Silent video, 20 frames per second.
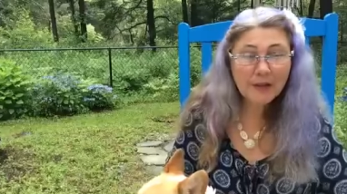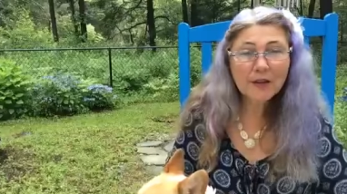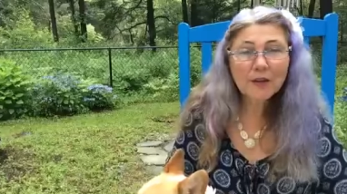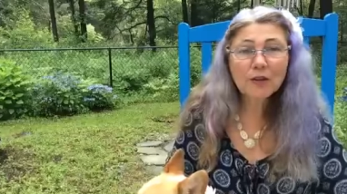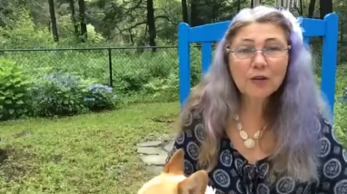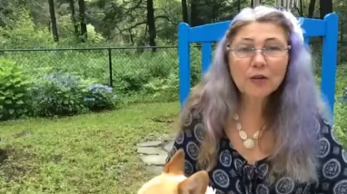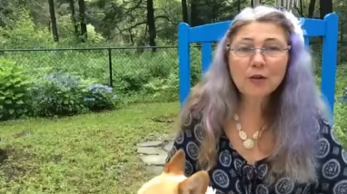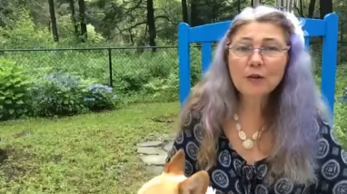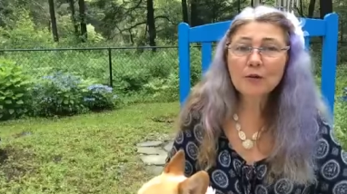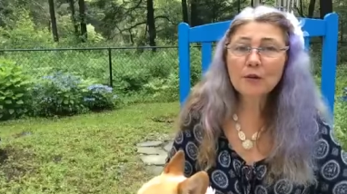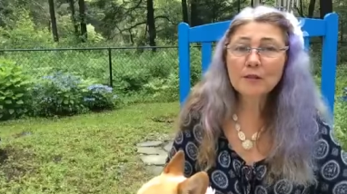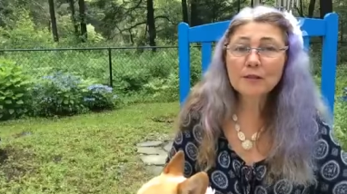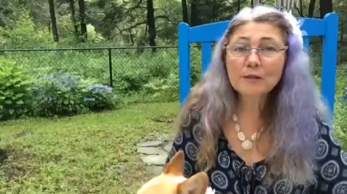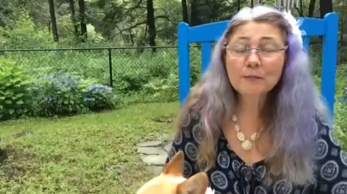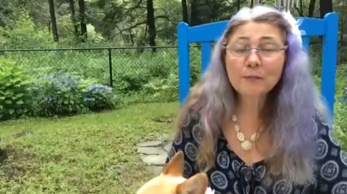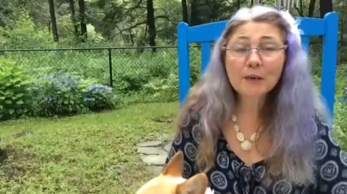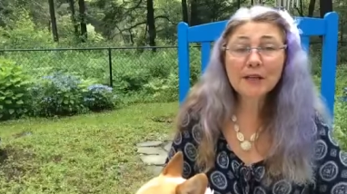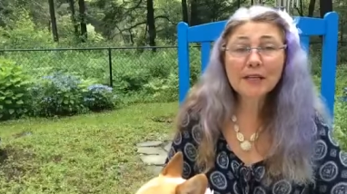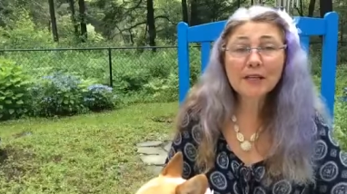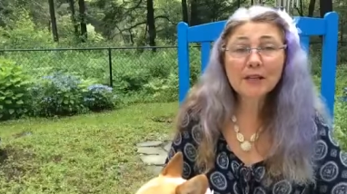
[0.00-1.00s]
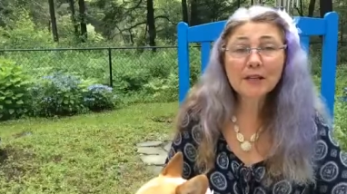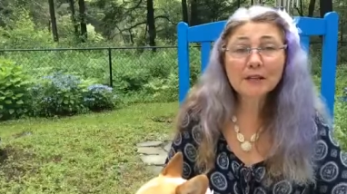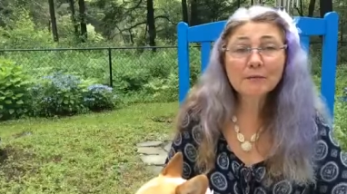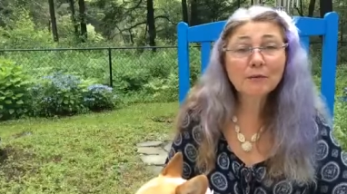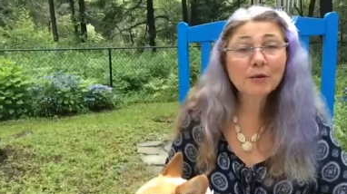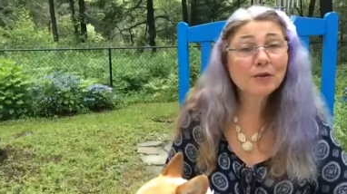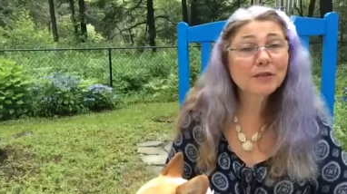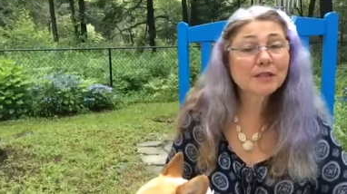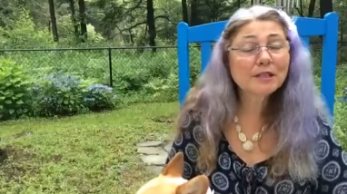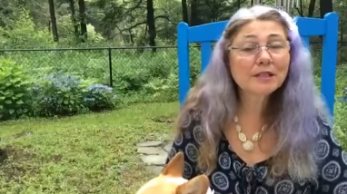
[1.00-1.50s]
who is pretty good
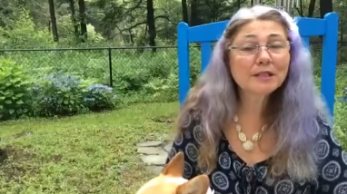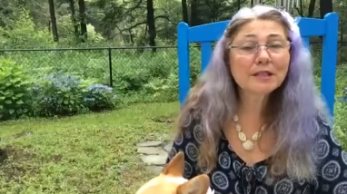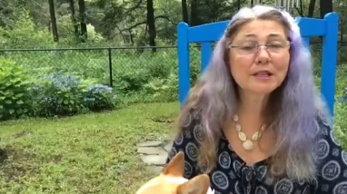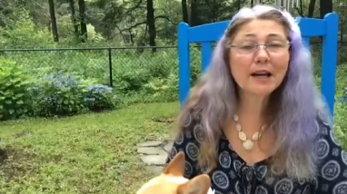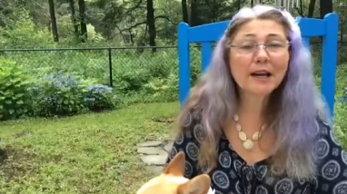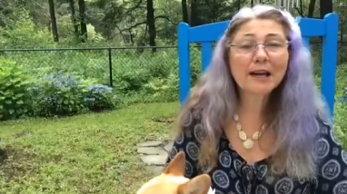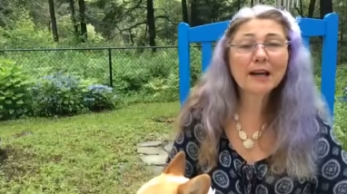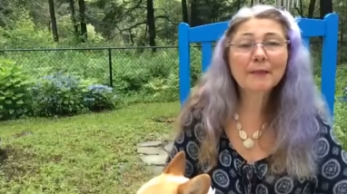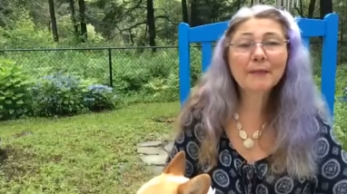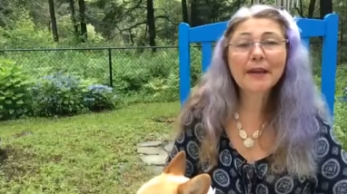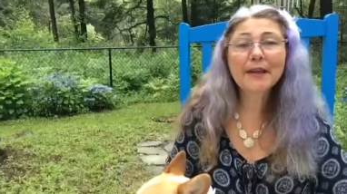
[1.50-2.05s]
most of the time,